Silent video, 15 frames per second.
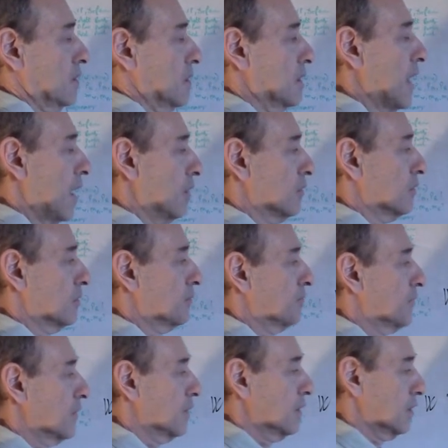Now,
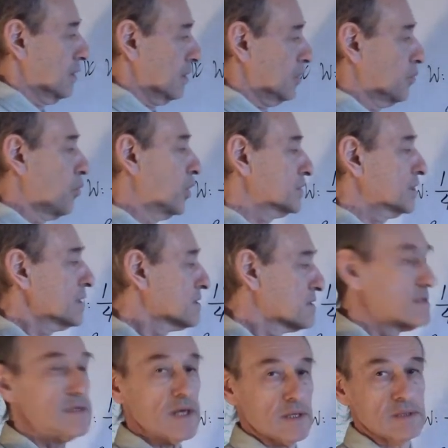what
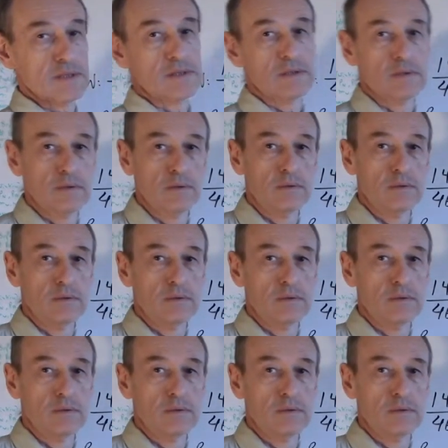is this?